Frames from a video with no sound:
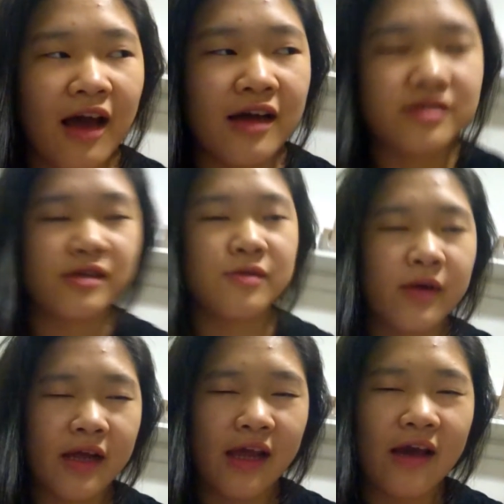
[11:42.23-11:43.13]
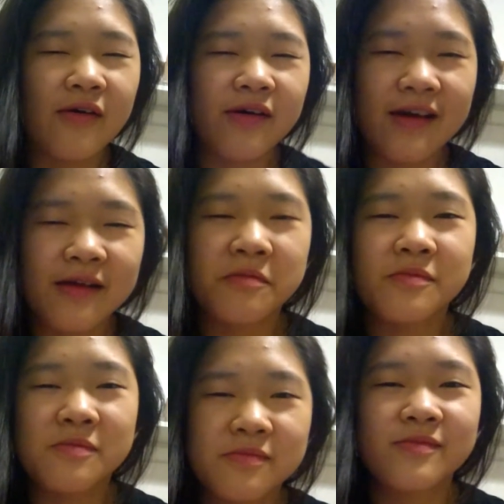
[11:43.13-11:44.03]
I tried working out again.
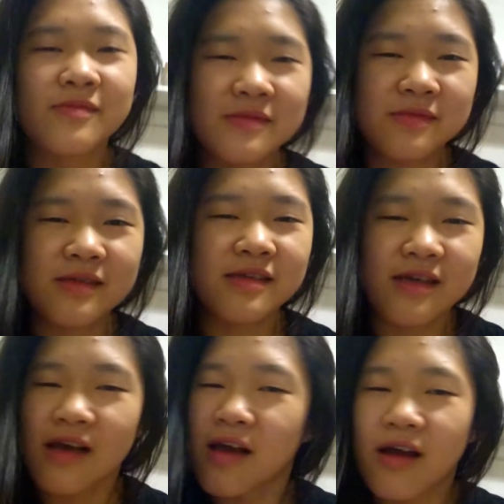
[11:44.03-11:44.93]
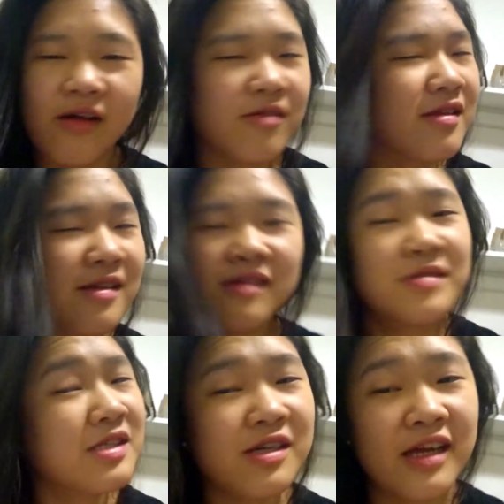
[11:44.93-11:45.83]
I don't think that
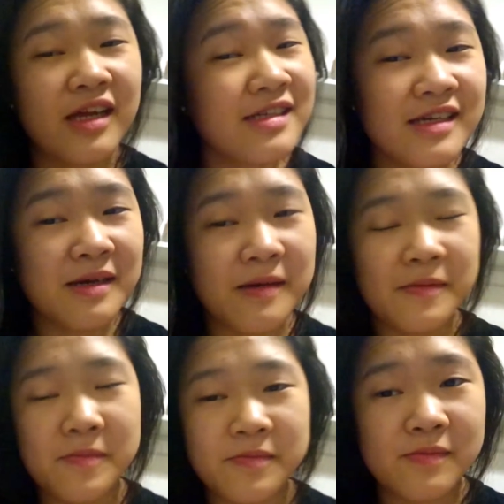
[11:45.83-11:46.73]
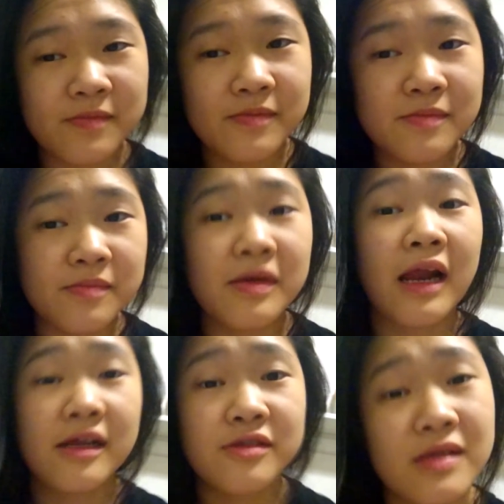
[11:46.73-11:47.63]
was a good idea, but
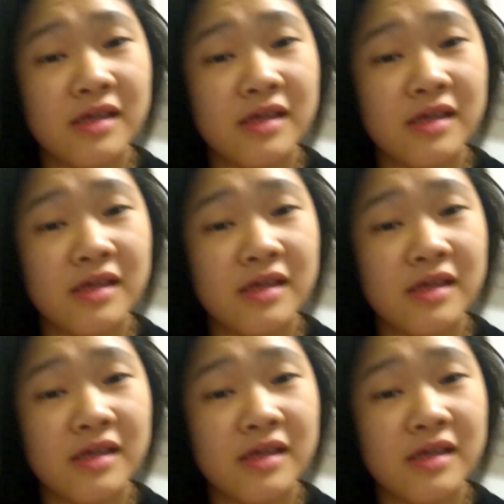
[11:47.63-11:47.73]
I do